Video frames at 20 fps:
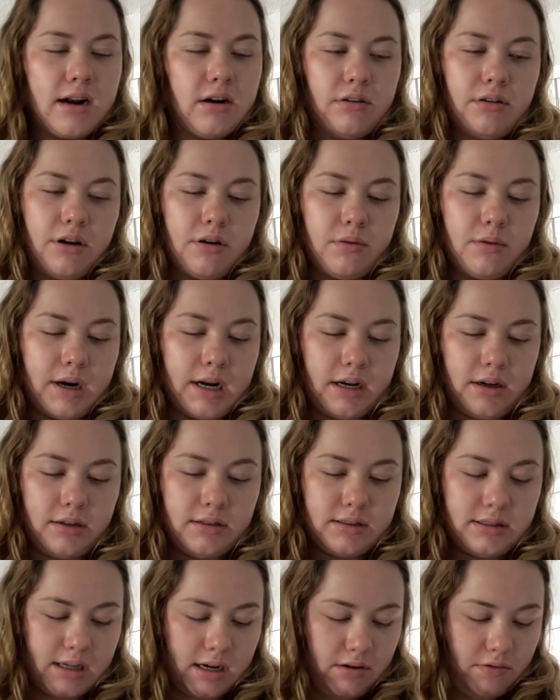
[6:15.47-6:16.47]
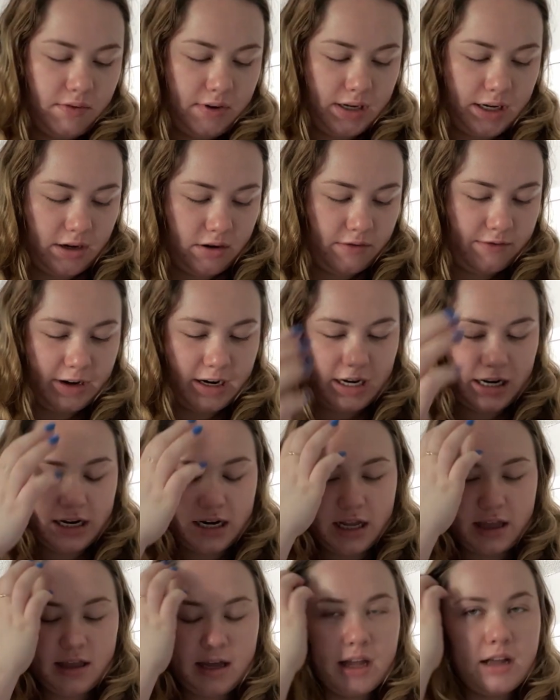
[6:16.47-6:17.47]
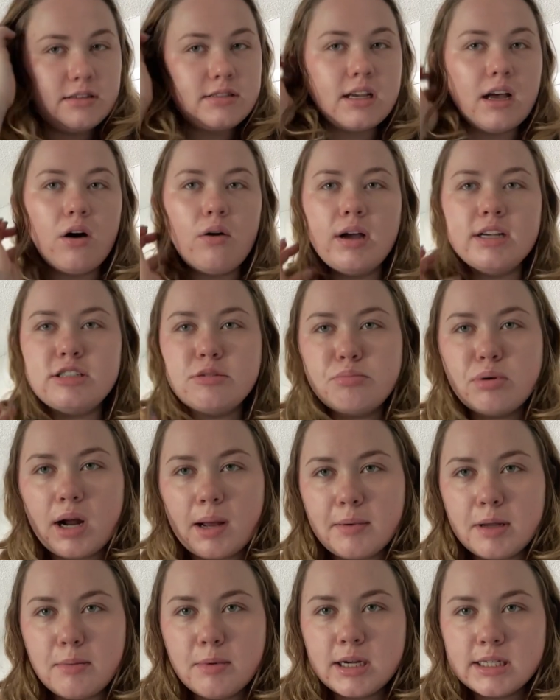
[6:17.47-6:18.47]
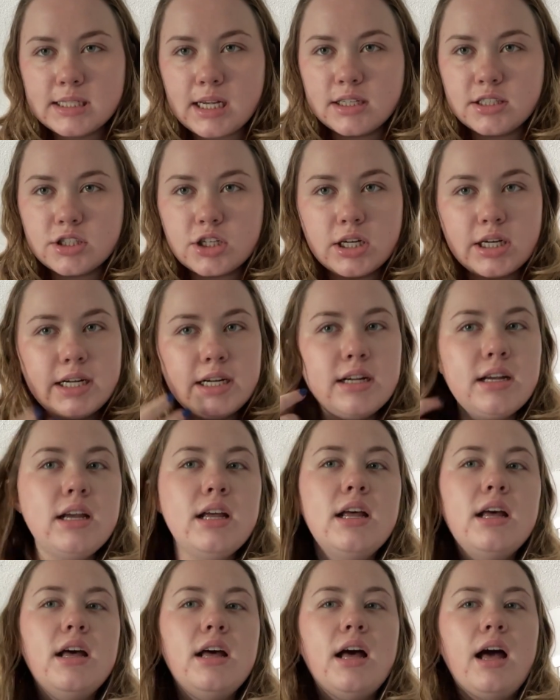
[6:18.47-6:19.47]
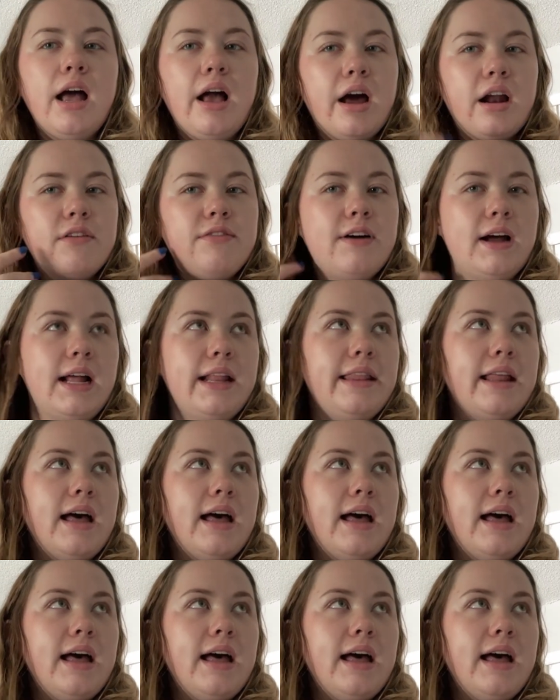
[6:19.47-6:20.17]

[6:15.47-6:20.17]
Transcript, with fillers: I don't know what else. I don't really know if I need anything else. Oh, I should probably bring sunscreen I gotta find